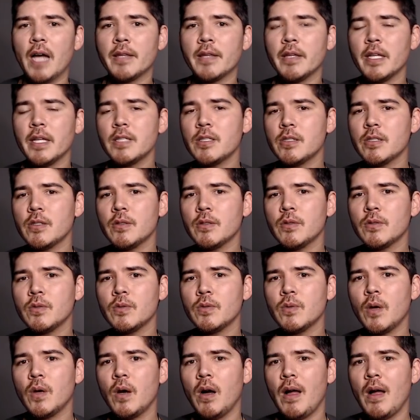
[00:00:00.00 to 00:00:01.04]
unless
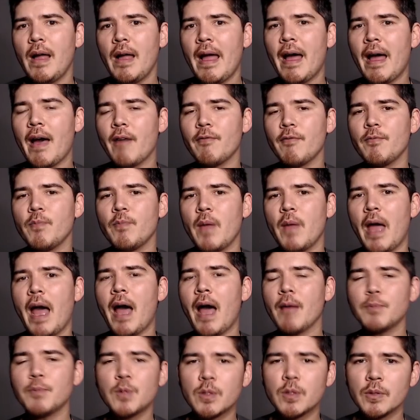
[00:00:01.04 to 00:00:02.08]
you have
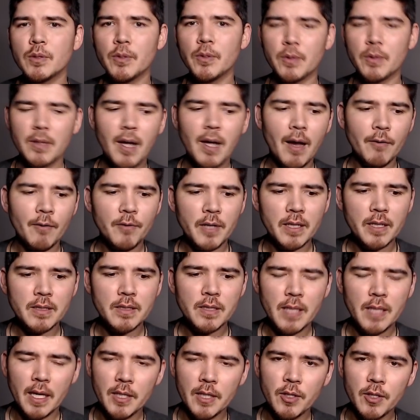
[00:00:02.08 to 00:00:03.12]
absolute
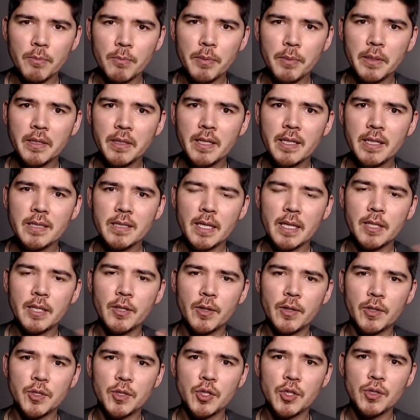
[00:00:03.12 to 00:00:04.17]
confidence in your abilities and
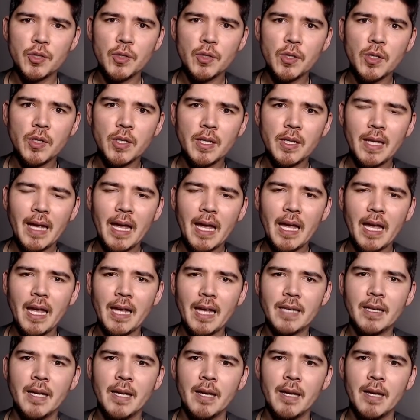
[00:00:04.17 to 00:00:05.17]
you're insured and